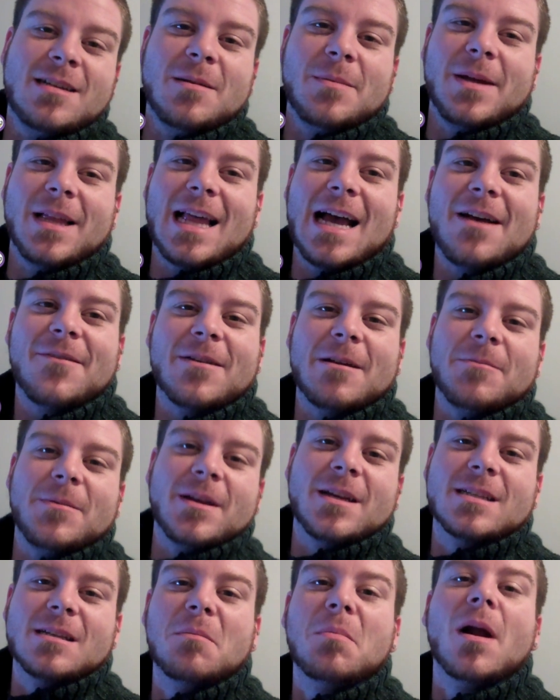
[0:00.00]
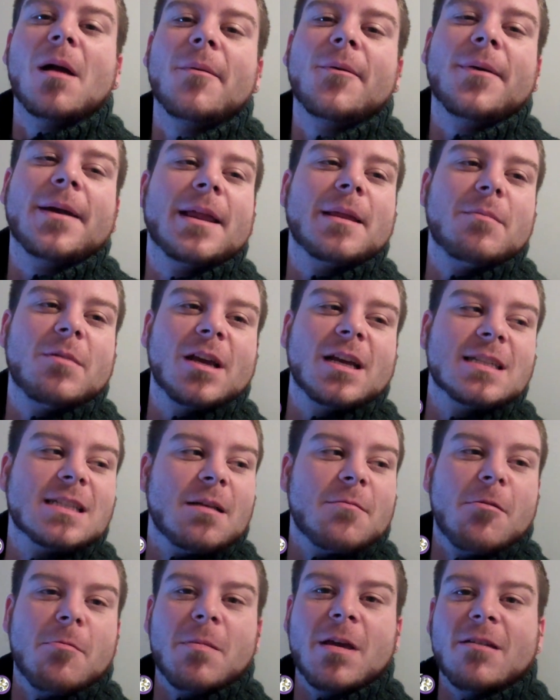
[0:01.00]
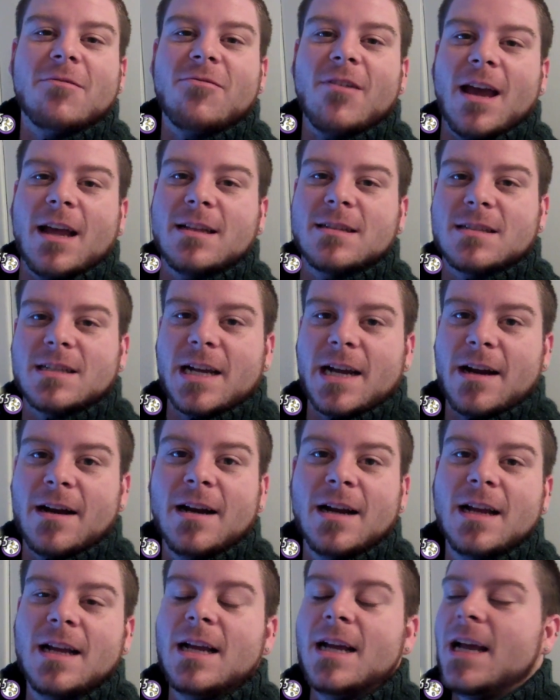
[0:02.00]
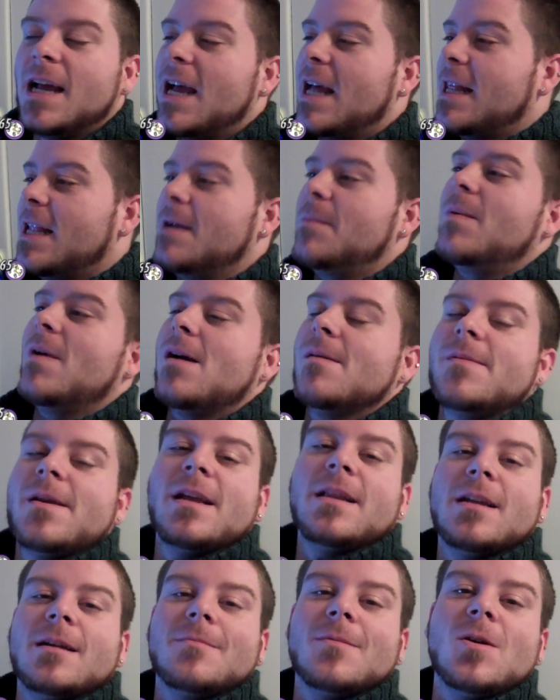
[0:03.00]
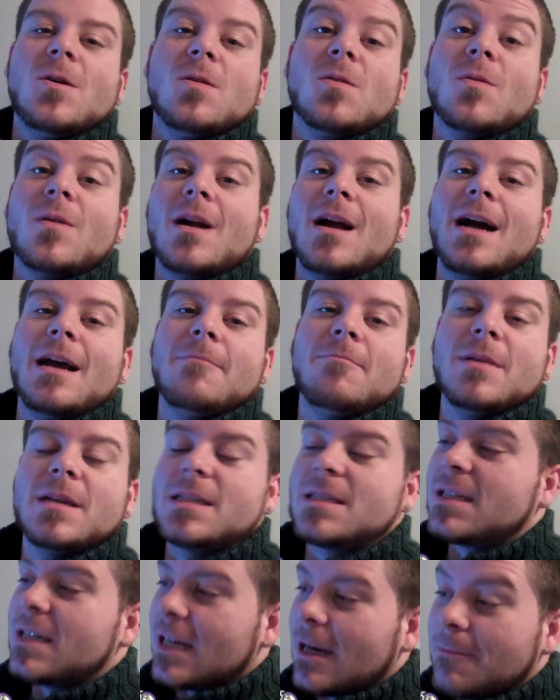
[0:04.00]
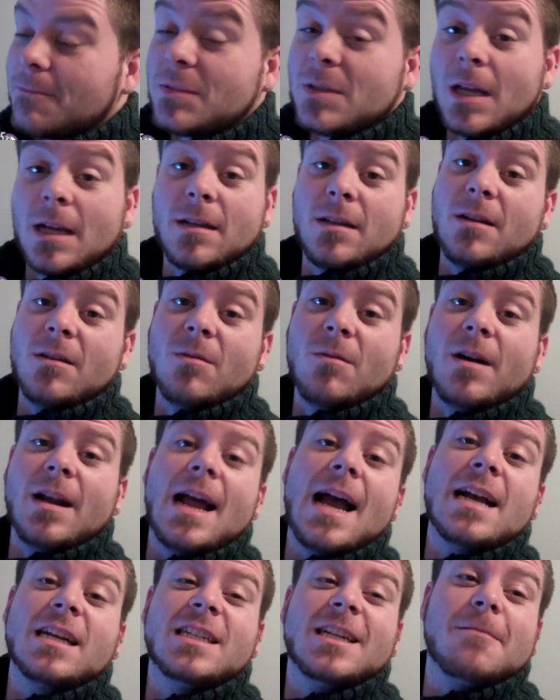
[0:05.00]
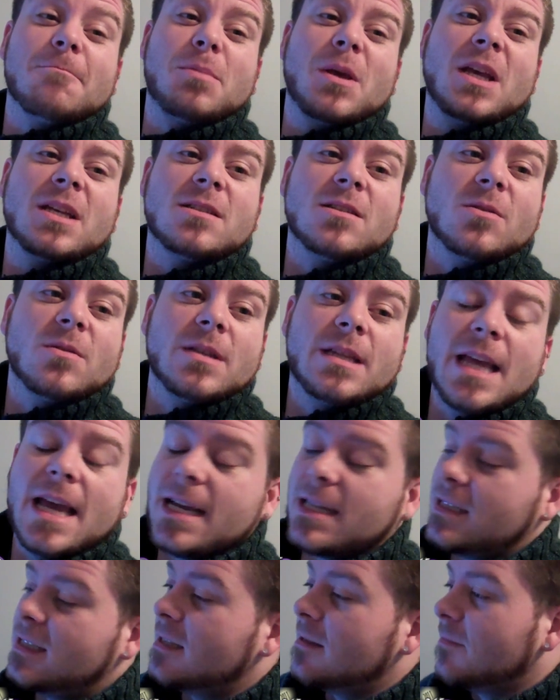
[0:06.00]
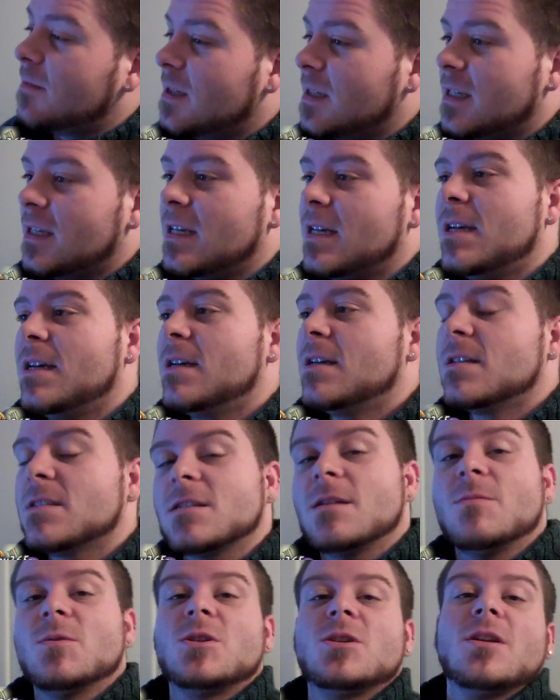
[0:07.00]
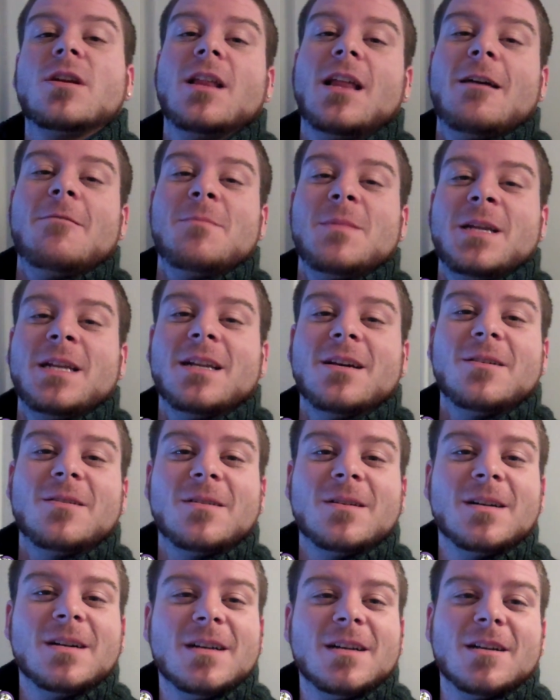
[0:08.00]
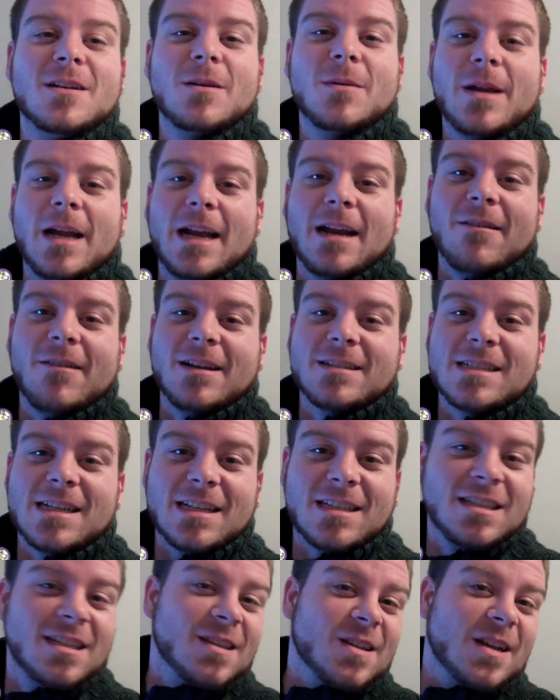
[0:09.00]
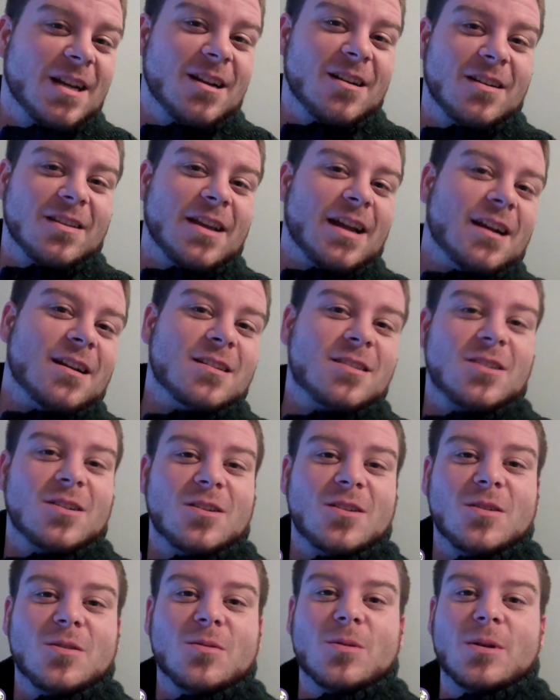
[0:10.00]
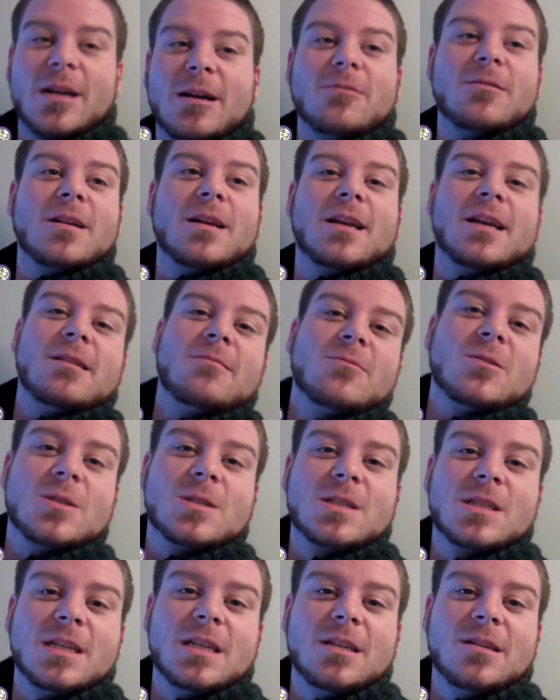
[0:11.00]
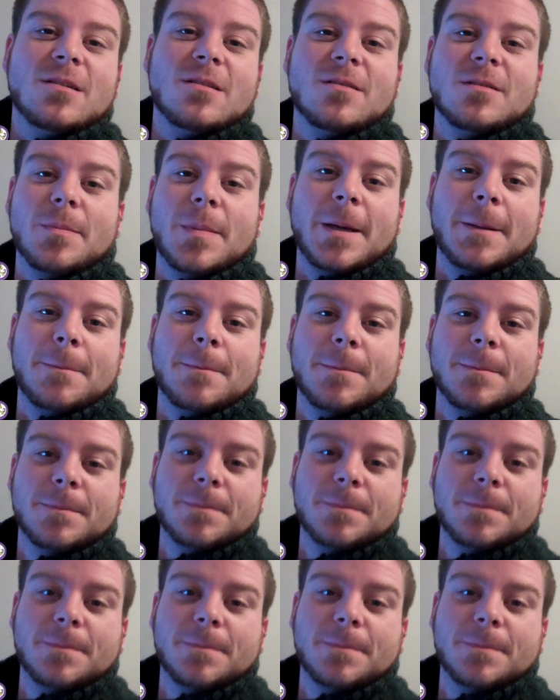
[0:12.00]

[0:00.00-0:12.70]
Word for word: gonna be laughing at me because I'm probably one of the biggest MMA fans there, and they probably ended up going where I missed it. I'm, you know what? Actually, I'm pissed. No one texted me. Someone should have let me know. But anyways, that's neither here nor there. So we're out, and we'll see you in a bit.